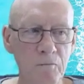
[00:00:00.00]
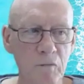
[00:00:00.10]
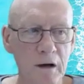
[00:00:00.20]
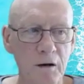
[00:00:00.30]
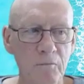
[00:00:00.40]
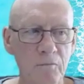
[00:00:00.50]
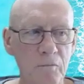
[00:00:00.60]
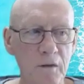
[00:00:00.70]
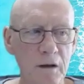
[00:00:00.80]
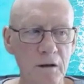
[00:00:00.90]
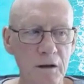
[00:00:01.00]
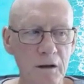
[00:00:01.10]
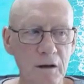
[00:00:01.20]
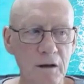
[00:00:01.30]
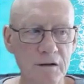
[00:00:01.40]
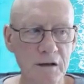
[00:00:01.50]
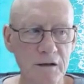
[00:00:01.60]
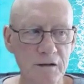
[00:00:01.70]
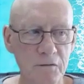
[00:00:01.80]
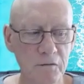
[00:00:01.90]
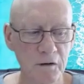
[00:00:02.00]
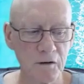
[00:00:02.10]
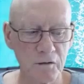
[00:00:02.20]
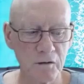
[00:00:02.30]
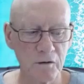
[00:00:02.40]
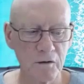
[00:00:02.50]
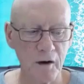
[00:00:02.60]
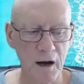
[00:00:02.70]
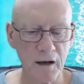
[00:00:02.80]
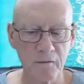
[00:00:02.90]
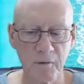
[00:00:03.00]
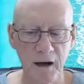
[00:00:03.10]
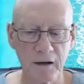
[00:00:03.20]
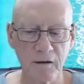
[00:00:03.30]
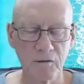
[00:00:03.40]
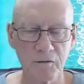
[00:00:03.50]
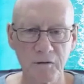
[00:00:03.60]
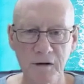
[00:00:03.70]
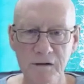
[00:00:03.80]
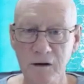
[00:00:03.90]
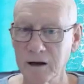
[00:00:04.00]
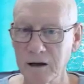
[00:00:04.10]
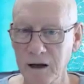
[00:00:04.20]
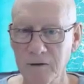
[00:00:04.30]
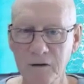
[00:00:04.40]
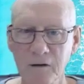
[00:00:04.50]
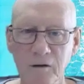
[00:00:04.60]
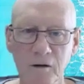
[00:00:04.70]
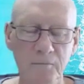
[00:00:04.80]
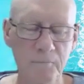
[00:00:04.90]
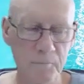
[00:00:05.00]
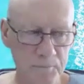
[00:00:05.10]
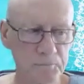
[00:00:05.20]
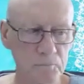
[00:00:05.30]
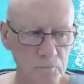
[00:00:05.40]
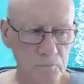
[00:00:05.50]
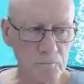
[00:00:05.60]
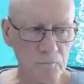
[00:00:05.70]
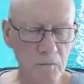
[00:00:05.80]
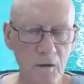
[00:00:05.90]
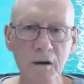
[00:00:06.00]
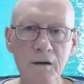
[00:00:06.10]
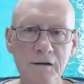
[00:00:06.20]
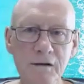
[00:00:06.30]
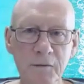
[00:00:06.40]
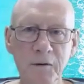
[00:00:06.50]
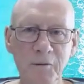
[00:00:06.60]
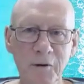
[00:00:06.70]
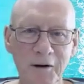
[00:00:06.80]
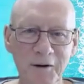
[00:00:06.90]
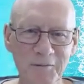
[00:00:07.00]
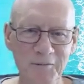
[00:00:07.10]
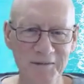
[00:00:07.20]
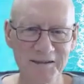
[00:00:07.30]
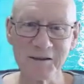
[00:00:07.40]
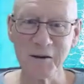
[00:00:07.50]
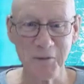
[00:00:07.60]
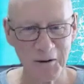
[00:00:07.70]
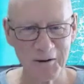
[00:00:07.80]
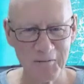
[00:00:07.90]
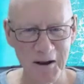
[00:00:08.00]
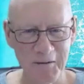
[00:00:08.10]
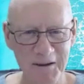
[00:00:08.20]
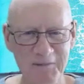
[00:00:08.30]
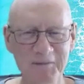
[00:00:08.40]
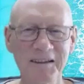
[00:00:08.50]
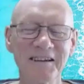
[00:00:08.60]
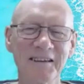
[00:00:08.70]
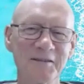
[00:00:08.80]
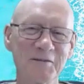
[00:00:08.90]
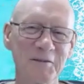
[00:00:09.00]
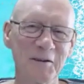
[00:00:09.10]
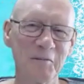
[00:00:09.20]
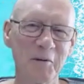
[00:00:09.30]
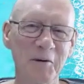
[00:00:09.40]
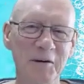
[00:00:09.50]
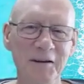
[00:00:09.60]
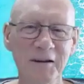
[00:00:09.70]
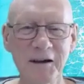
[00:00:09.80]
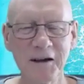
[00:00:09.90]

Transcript: In the sense of creating practical things like laughing a lot, sleeping well, sleeping like a baby, that's really important.